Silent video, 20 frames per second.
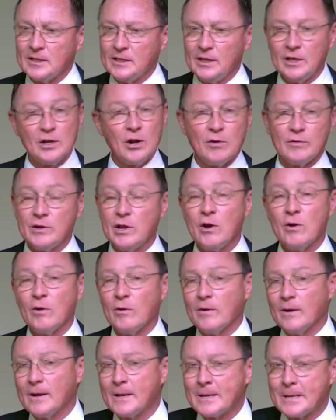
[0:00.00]
You don't
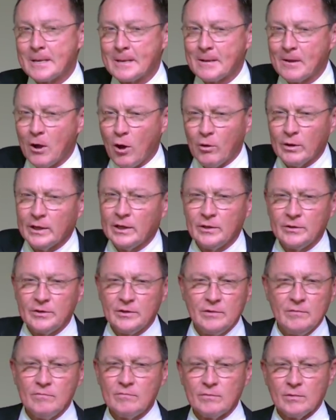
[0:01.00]
know. Only,
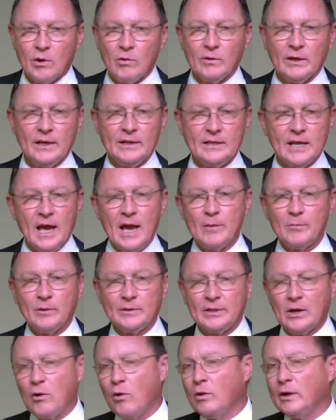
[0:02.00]
only time
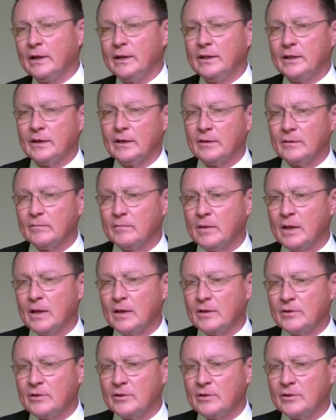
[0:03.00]
will tell, only the